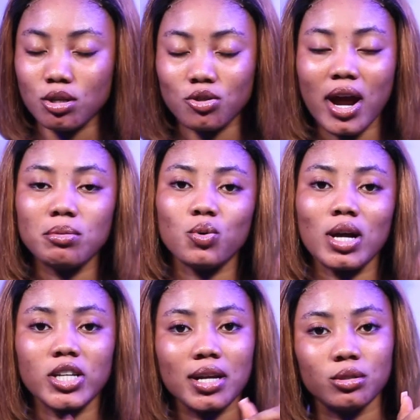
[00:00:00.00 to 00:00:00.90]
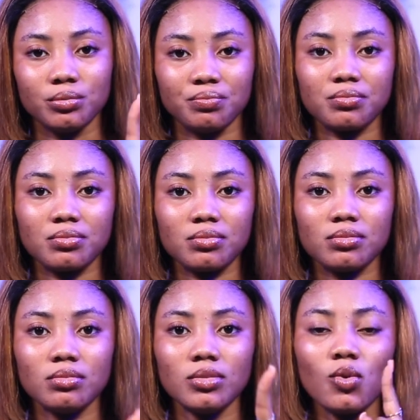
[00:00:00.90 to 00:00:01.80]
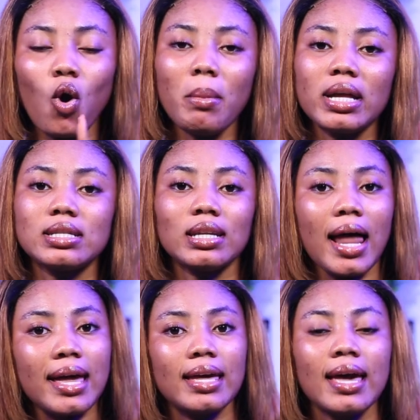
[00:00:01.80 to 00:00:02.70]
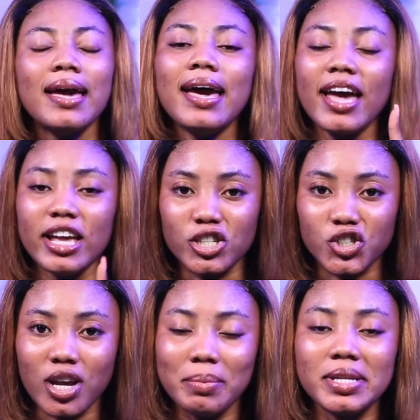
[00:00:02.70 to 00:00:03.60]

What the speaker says: Subscribe to our channel. Comment, like, and share.